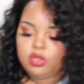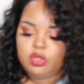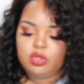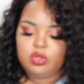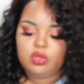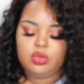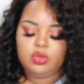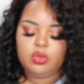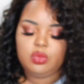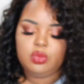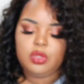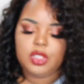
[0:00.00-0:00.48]

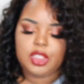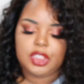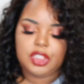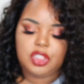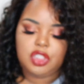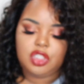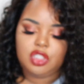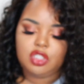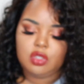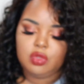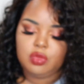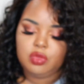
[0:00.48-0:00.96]
to and
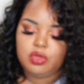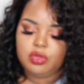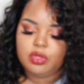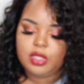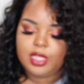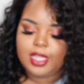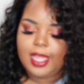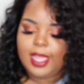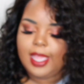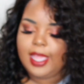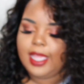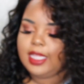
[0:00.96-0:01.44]
show you
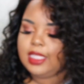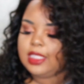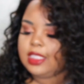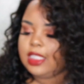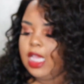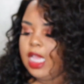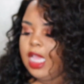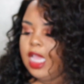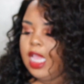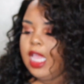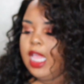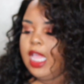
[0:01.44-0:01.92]
guys
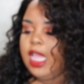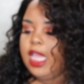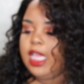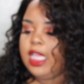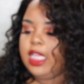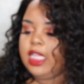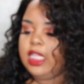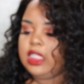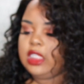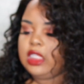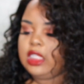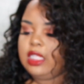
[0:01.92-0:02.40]

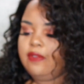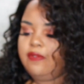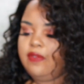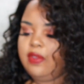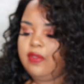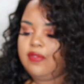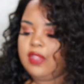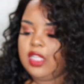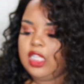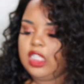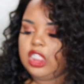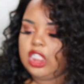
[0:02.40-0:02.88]
is the
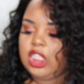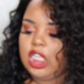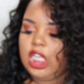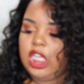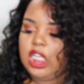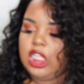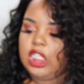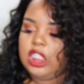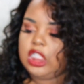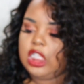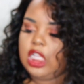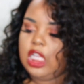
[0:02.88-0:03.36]
50
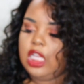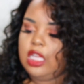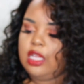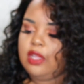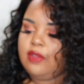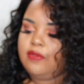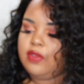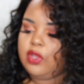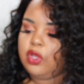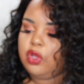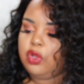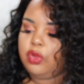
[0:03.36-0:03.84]
Shades
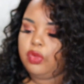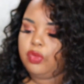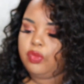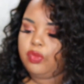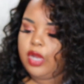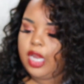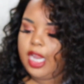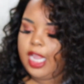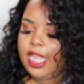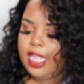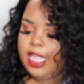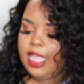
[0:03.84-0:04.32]
of
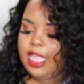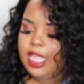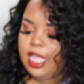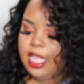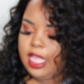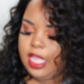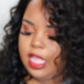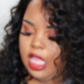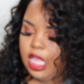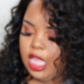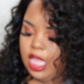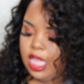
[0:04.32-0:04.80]
Grey
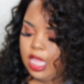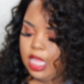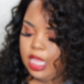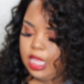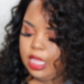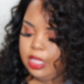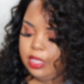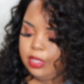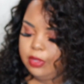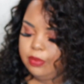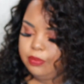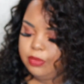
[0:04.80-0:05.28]

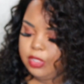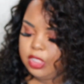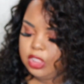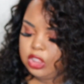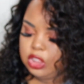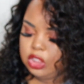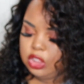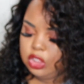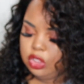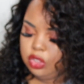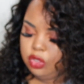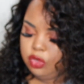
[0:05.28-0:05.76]
um,
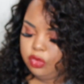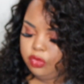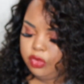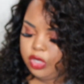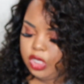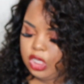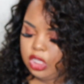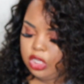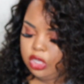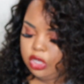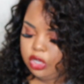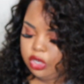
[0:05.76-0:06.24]
this is the
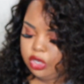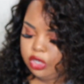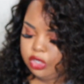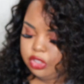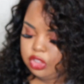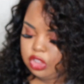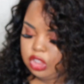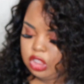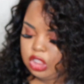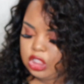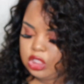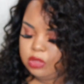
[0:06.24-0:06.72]
Greedy
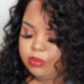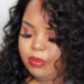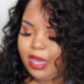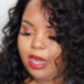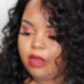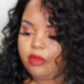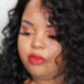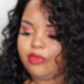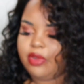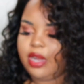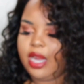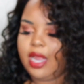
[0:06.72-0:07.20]
Girl
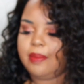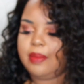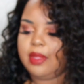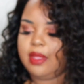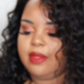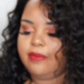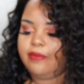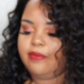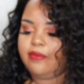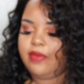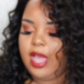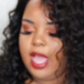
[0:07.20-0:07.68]
G-Spot
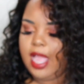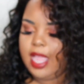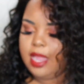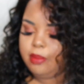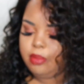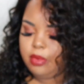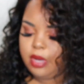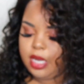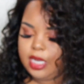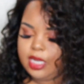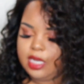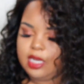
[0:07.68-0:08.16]
Rabbit
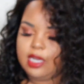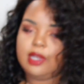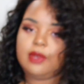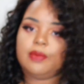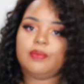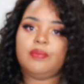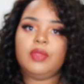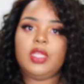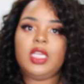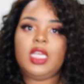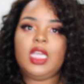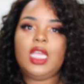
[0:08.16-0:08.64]

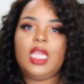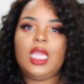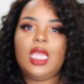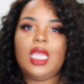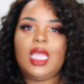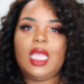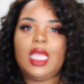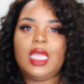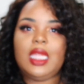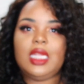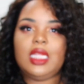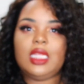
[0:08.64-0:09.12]
Vibrator.
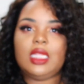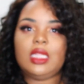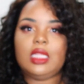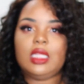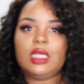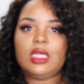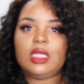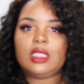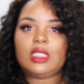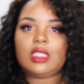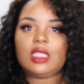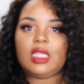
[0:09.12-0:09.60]
And it
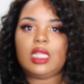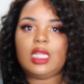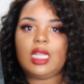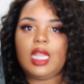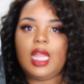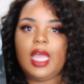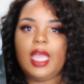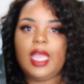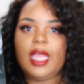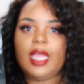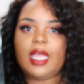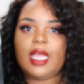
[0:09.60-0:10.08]
looks
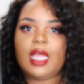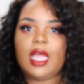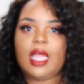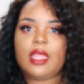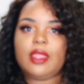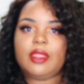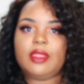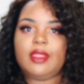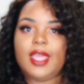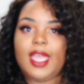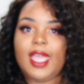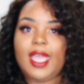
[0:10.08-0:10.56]
like
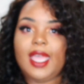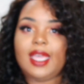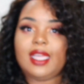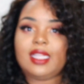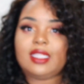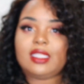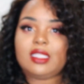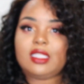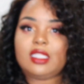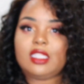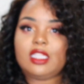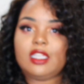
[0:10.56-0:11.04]

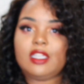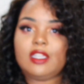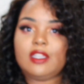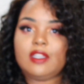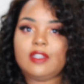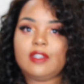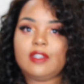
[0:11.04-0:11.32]
that.